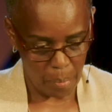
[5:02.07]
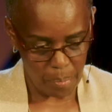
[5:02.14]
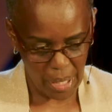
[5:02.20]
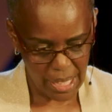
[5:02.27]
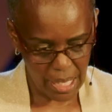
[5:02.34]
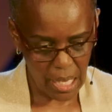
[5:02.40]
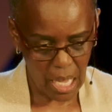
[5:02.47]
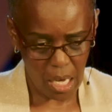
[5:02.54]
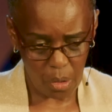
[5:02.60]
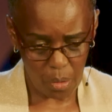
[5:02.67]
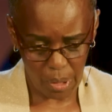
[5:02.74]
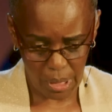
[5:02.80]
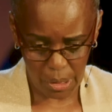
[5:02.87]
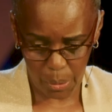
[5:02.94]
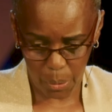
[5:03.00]
But the young
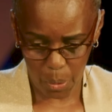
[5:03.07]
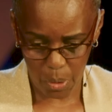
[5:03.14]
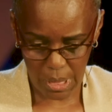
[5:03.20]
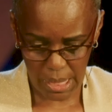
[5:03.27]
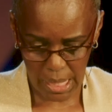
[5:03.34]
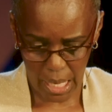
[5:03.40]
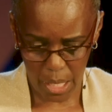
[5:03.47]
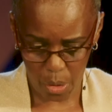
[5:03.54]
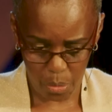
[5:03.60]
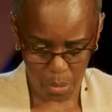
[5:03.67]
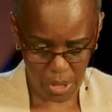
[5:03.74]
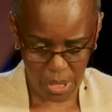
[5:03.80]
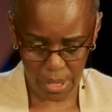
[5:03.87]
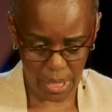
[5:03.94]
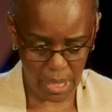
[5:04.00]
one called Zion
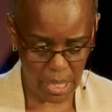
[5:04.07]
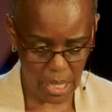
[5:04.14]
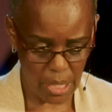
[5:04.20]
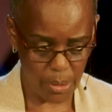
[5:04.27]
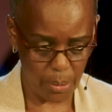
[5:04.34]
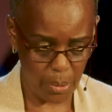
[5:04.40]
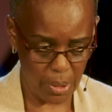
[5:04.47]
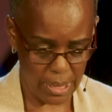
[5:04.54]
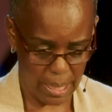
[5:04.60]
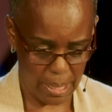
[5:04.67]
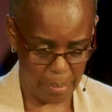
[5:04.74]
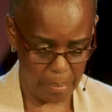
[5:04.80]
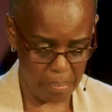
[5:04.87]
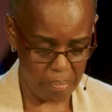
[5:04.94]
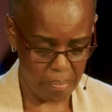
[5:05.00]
was 3 years old
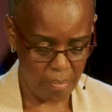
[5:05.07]
then.